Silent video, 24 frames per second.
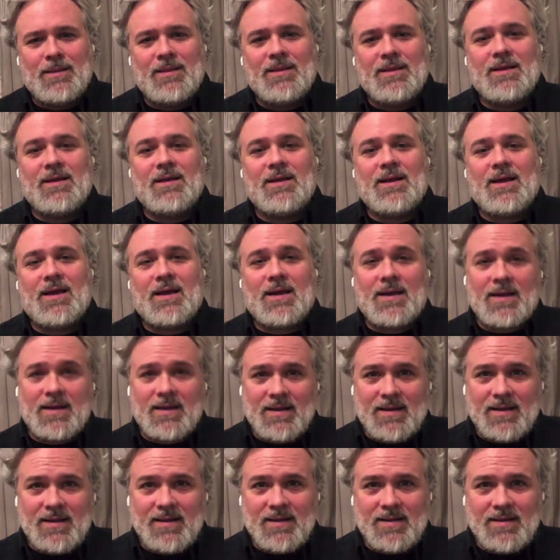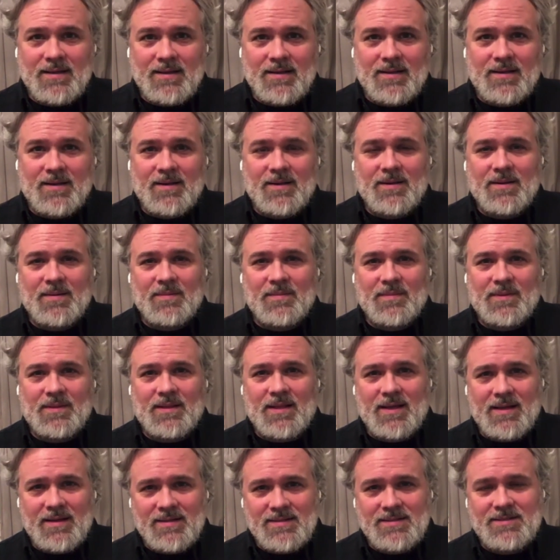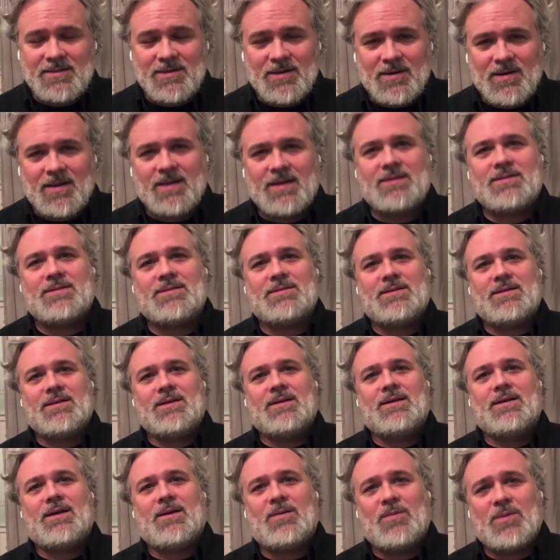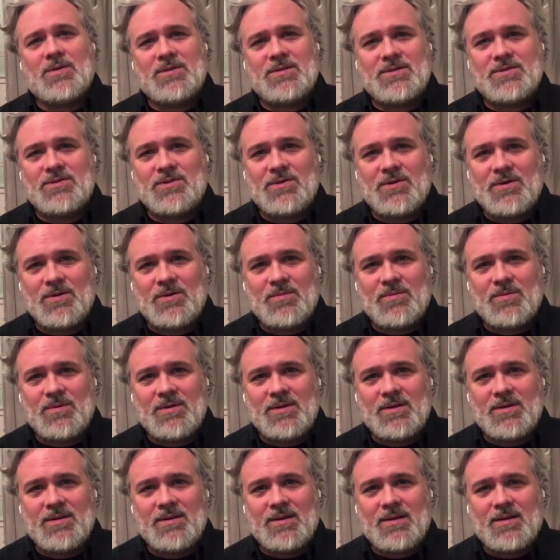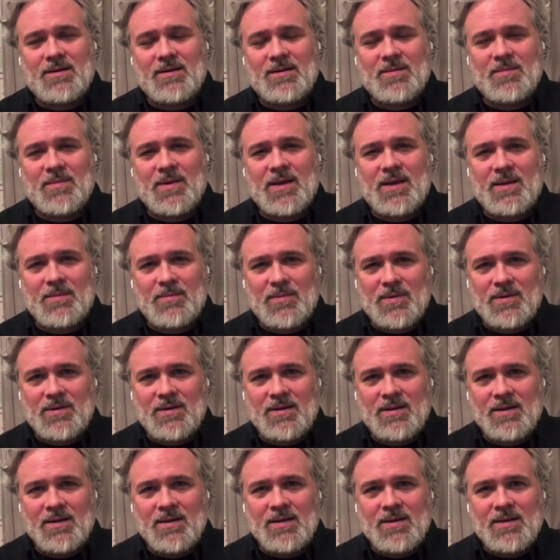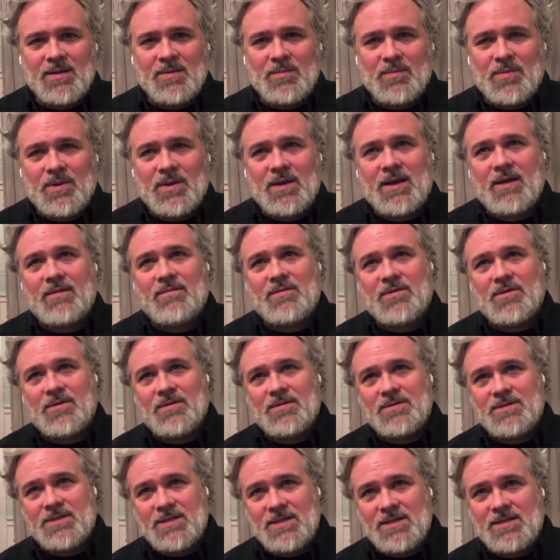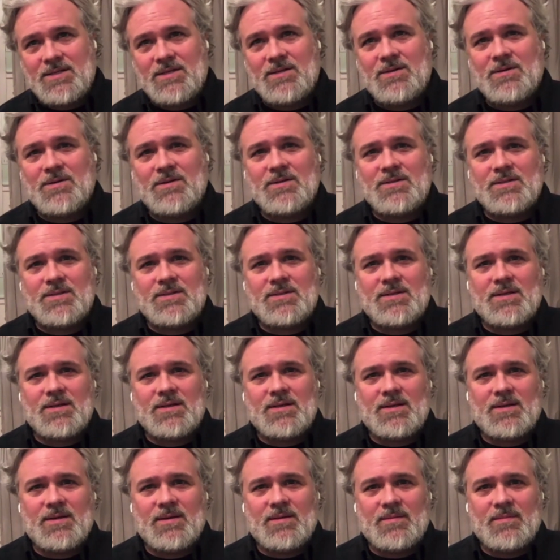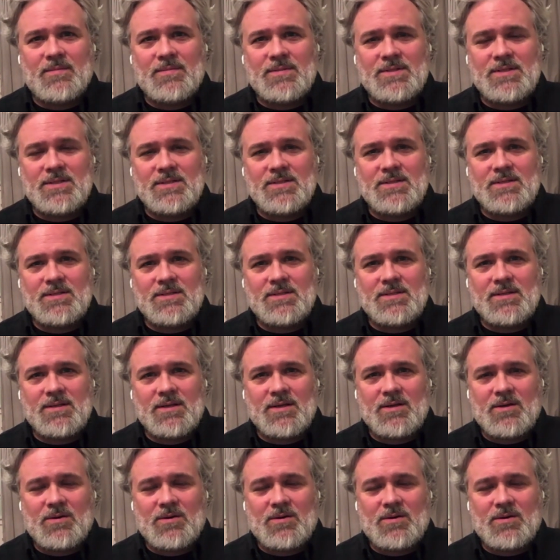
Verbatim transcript: And then I, um, last year actually, I wasn't sure it would um, happen, but after six years um, since